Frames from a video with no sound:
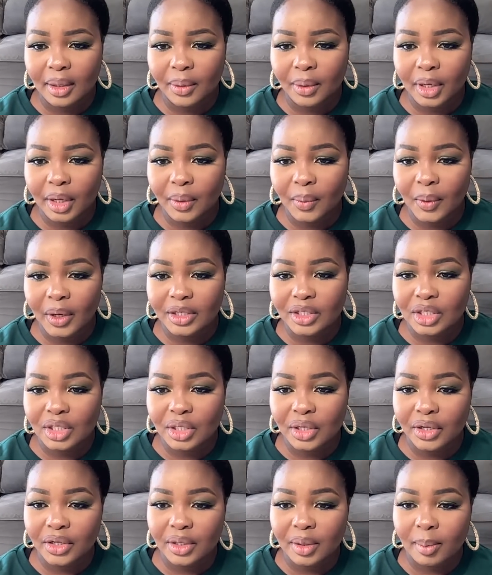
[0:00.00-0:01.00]
I watch
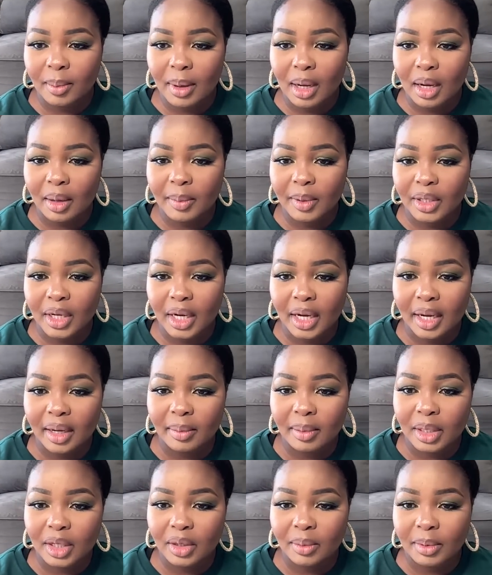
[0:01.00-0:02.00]
you and your mom and your
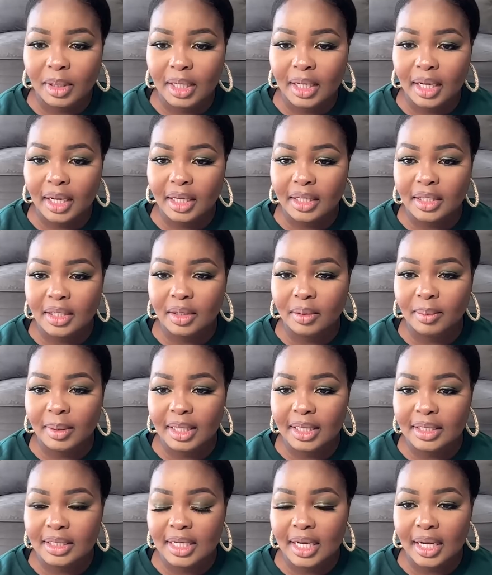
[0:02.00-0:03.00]
hubby communicate in your
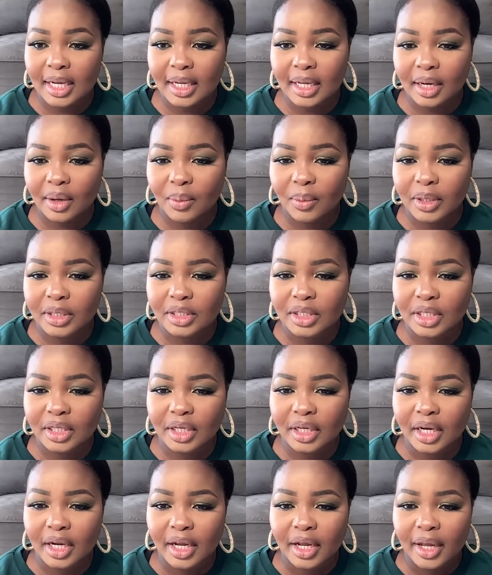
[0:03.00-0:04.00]
mother tongue, and I
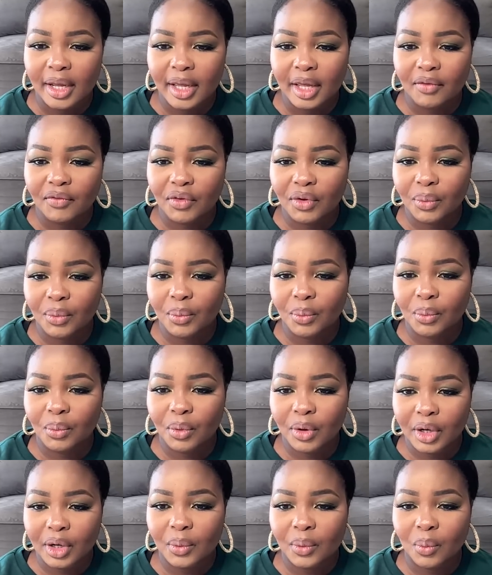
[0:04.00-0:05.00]
wonder if you
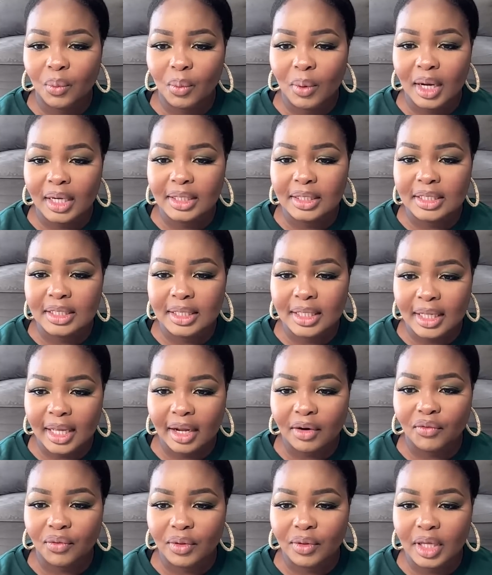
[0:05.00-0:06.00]
wouldn't want
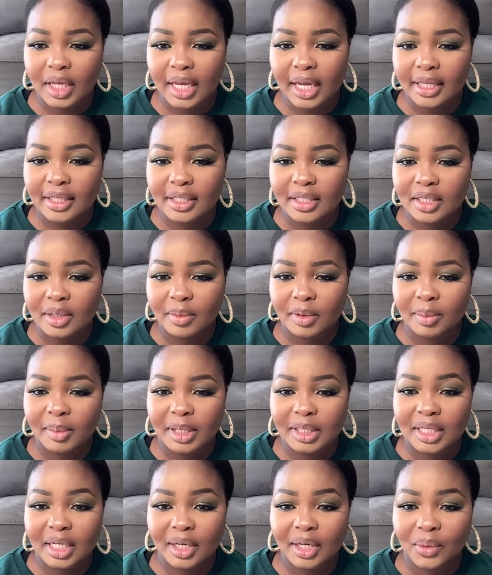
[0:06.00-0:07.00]
that for the kids to be
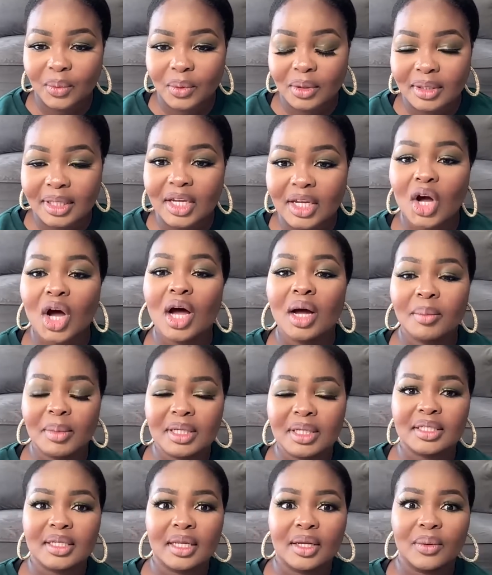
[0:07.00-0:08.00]
multilingual. They are
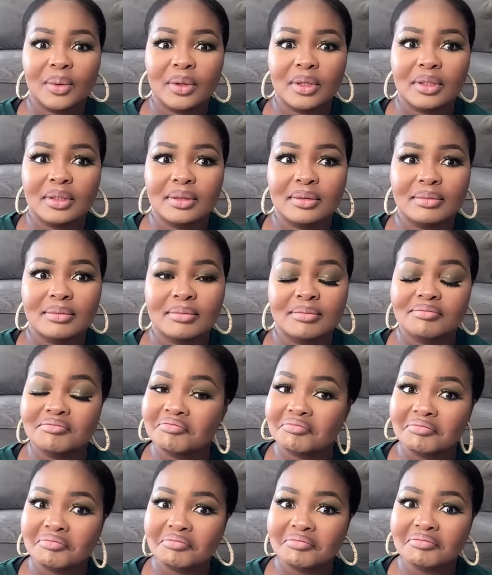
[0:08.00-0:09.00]
multilingual.
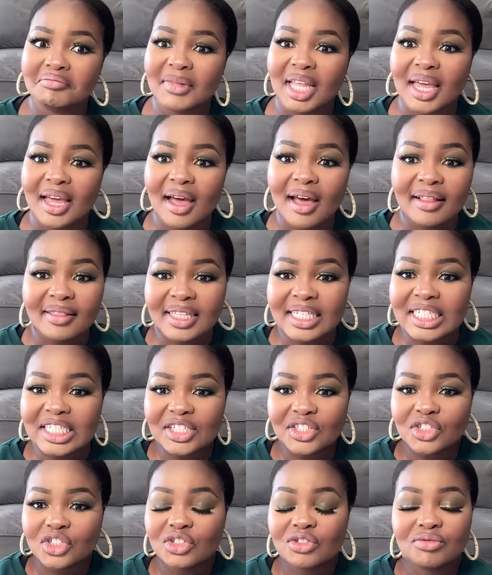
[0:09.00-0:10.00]
They
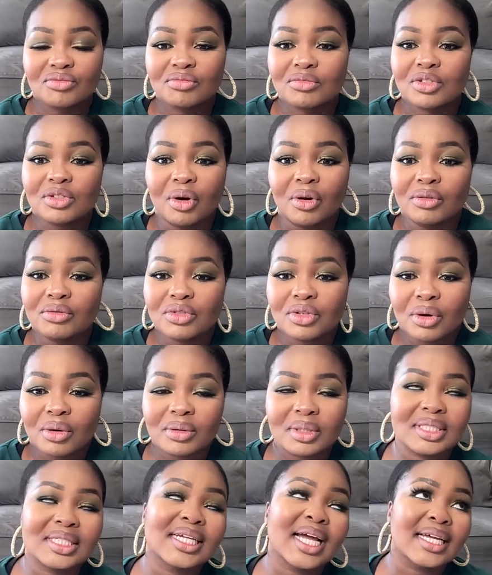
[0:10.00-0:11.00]
just don't
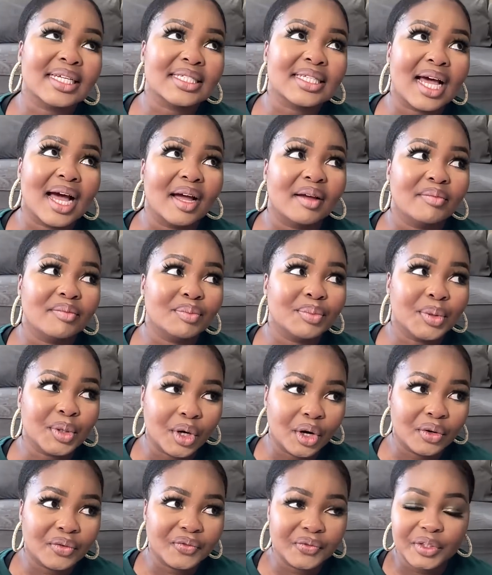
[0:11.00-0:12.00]
talk. Guys, I'm
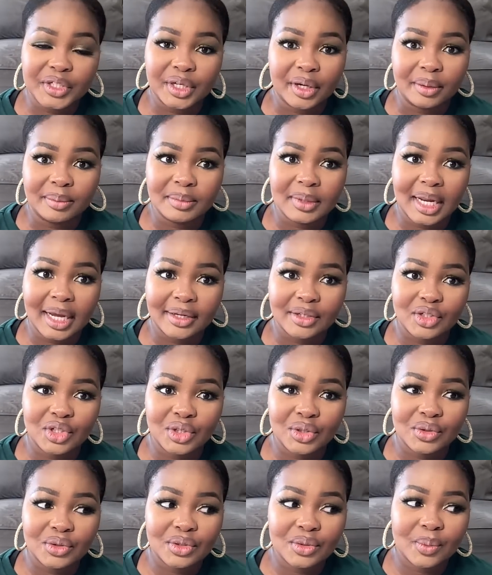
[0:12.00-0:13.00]
pro freedom. Like,
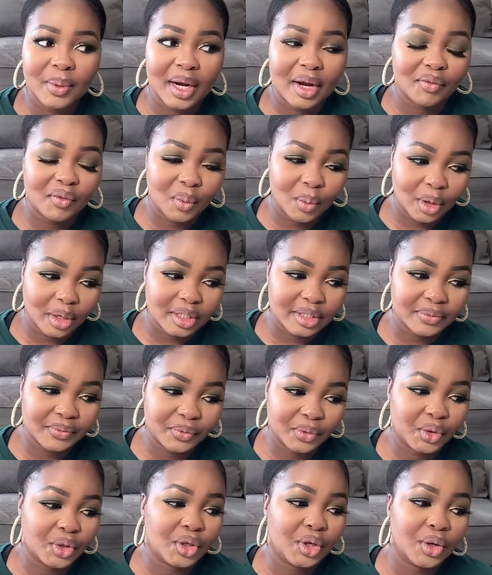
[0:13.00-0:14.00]
choose whatever works
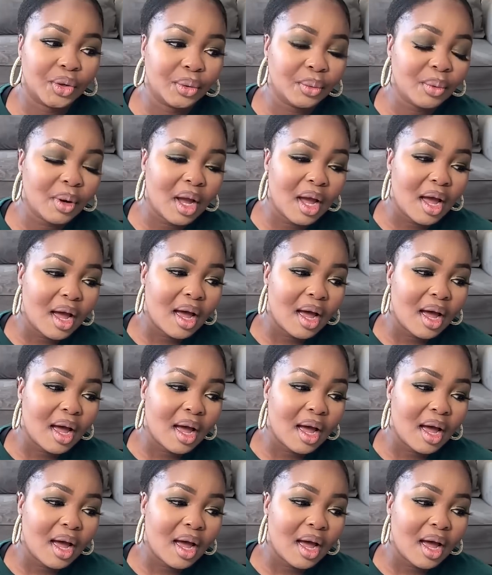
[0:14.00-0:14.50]
for you.